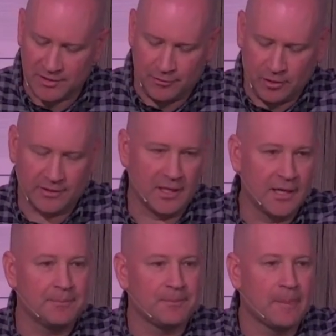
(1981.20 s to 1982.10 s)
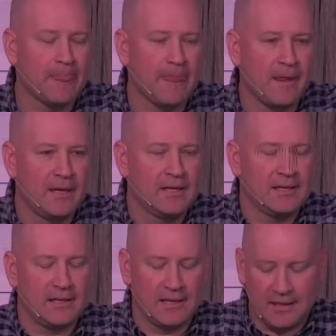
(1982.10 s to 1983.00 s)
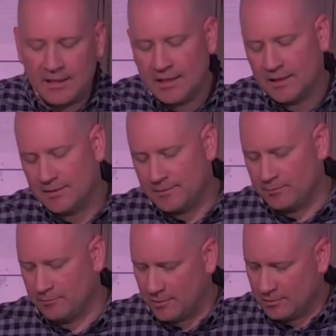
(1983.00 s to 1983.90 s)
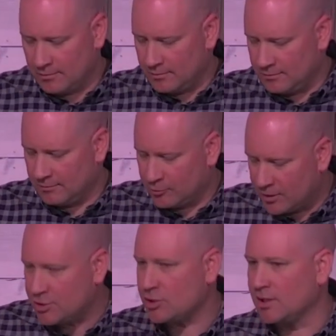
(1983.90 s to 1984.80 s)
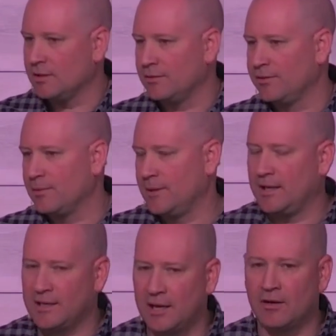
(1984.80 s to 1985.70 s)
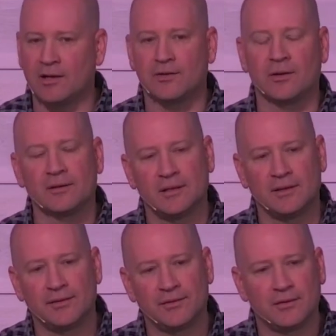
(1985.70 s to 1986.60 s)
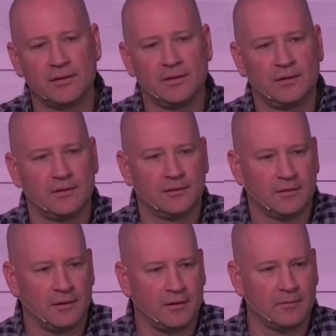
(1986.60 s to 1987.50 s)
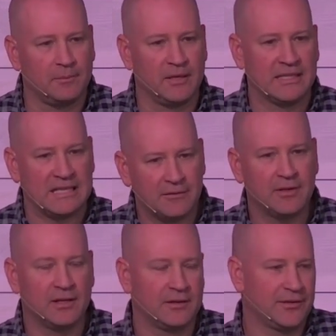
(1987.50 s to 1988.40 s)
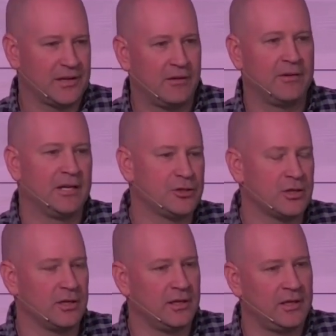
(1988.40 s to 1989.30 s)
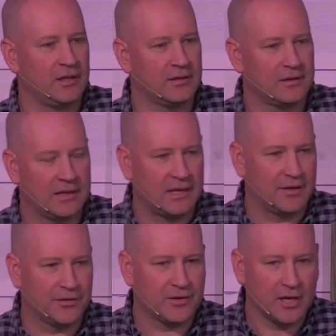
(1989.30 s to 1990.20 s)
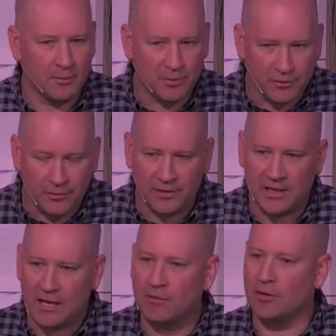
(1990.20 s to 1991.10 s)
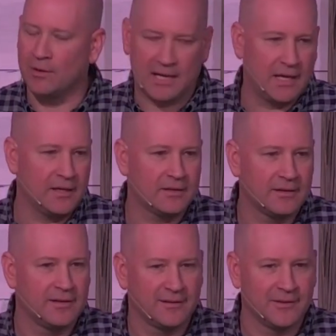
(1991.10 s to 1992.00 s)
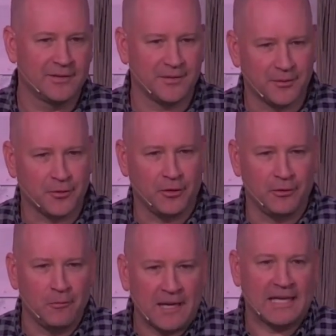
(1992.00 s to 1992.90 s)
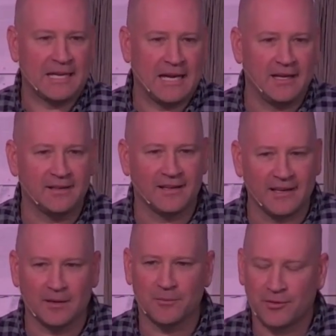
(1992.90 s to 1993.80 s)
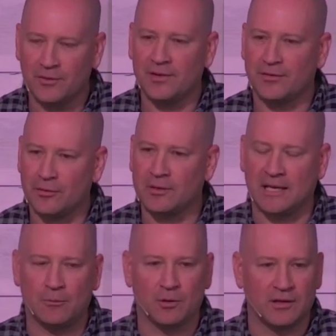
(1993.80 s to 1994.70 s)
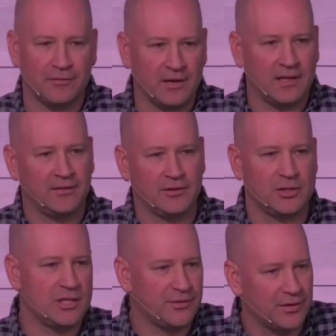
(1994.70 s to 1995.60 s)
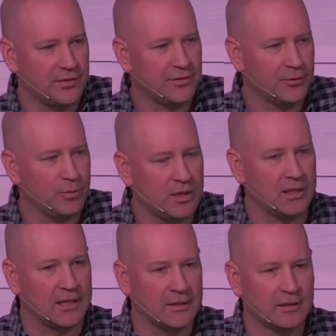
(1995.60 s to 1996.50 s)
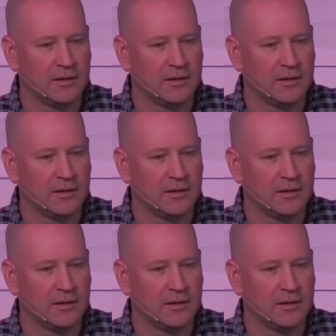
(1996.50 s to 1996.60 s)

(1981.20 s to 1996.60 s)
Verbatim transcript: of all time. And in it, Christian, who's the main character, is um, been given salvation. He has come through the narrow gate. It's called the wicket gate. And he comes through this little gate where he finds that Jesus is willing